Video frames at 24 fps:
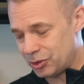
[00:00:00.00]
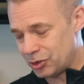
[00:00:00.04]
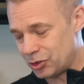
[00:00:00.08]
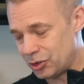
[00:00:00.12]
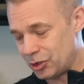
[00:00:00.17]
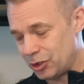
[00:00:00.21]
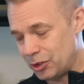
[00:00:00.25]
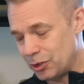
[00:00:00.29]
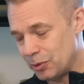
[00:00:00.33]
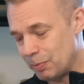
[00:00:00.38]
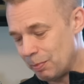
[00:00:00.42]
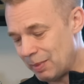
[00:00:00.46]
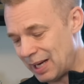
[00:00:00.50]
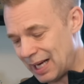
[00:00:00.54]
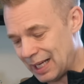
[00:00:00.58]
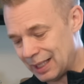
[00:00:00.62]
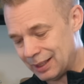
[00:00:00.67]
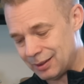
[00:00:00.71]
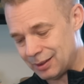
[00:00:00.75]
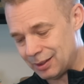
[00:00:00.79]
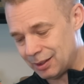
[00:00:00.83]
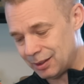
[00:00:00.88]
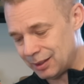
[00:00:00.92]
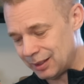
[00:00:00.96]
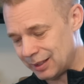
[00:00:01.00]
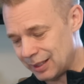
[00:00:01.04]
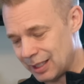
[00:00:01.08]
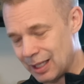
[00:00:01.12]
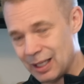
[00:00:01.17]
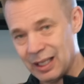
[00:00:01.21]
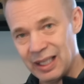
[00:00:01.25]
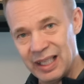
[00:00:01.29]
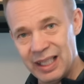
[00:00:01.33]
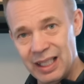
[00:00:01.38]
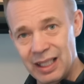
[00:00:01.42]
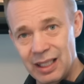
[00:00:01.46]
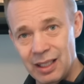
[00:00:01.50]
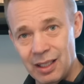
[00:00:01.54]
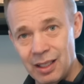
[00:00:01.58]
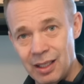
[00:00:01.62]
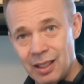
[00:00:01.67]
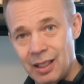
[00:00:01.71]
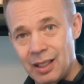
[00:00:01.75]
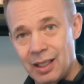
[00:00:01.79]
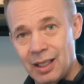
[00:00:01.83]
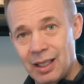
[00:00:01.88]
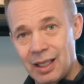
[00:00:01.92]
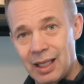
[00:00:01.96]
Synmat 9.
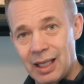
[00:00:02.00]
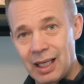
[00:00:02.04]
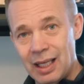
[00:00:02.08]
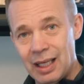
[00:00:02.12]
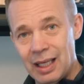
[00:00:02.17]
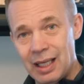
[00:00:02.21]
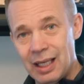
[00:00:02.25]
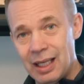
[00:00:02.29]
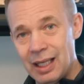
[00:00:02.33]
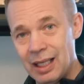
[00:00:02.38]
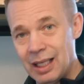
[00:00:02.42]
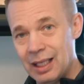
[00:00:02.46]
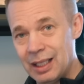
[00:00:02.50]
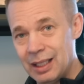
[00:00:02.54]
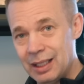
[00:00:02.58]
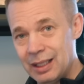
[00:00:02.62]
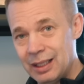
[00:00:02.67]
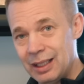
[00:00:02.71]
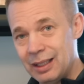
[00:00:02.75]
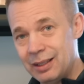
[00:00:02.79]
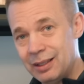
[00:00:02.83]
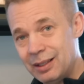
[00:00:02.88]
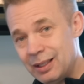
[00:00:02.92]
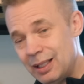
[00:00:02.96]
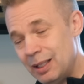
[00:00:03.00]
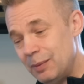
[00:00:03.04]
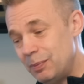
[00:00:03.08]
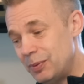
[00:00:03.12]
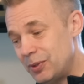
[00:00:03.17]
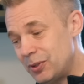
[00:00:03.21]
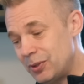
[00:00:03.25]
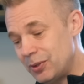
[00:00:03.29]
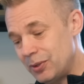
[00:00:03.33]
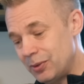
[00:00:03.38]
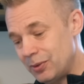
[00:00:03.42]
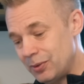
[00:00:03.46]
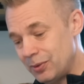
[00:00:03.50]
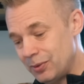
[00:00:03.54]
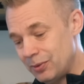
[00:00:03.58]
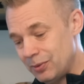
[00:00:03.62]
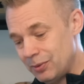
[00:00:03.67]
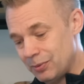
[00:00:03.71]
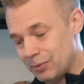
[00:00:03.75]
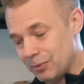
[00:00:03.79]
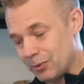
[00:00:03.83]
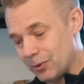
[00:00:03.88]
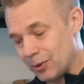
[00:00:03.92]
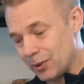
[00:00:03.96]
And it keeps
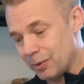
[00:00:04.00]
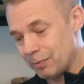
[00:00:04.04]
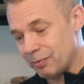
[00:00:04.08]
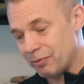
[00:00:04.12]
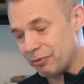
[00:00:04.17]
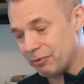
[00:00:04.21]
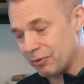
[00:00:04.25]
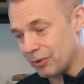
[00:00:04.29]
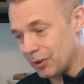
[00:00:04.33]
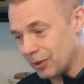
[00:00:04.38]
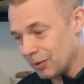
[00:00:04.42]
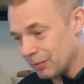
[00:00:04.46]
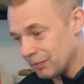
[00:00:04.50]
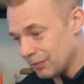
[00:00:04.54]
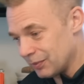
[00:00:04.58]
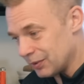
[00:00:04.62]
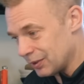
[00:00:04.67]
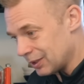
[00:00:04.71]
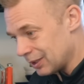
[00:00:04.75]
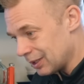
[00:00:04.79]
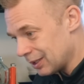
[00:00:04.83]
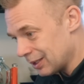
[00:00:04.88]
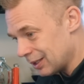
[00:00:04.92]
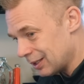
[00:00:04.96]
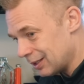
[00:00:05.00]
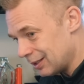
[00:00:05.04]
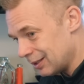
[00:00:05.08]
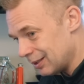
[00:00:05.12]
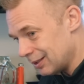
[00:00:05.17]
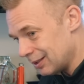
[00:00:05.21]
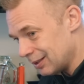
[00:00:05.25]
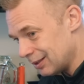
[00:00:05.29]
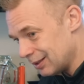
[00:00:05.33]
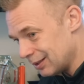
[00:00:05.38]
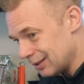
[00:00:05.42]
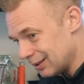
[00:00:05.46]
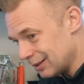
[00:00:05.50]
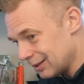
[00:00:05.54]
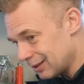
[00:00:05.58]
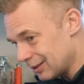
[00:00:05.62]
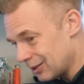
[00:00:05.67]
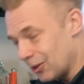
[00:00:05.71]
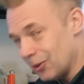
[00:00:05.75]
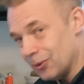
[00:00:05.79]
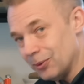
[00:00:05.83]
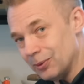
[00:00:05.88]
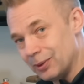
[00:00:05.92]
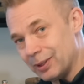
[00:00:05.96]
you warm from the
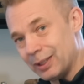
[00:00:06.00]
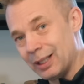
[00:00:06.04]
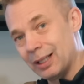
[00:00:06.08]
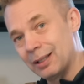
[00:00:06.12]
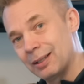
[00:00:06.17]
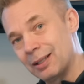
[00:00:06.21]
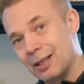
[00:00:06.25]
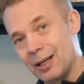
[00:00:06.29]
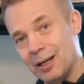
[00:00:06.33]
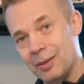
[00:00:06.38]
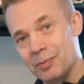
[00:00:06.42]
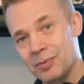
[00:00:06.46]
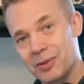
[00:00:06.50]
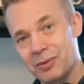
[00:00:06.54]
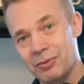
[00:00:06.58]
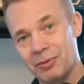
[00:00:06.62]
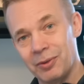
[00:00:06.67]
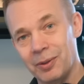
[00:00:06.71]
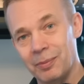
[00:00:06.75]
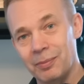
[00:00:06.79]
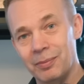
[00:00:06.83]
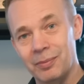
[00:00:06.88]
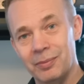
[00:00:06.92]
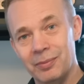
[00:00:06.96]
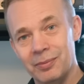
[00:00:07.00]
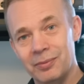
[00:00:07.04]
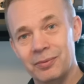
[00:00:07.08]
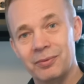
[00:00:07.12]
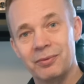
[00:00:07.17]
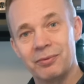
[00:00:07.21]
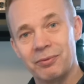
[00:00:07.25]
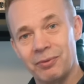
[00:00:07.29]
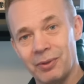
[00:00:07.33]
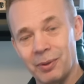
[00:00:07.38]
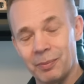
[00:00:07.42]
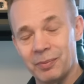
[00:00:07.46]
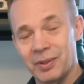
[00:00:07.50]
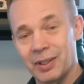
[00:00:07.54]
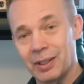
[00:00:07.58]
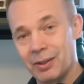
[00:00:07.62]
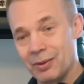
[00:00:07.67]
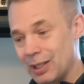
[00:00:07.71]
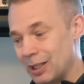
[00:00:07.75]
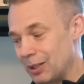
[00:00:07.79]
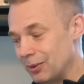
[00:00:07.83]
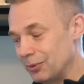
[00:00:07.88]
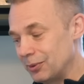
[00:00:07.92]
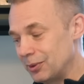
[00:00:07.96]
cold that comes from the
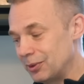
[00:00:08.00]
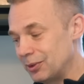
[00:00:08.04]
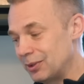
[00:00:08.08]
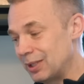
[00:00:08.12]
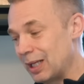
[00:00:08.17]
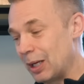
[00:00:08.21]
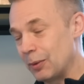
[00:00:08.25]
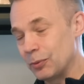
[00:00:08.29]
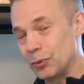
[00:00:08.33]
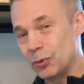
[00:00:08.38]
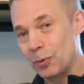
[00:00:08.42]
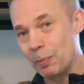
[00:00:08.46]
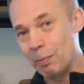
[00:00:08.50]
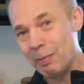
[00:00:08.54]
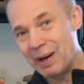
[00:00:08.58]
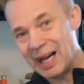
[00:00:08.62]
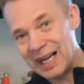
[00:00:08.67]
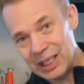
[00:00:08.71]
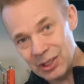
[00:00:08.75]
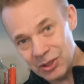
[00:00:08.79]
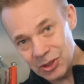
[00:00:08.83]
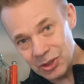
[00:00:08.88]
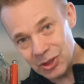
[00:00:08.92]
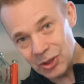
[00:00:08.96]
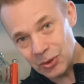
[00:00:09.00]
ground down to minus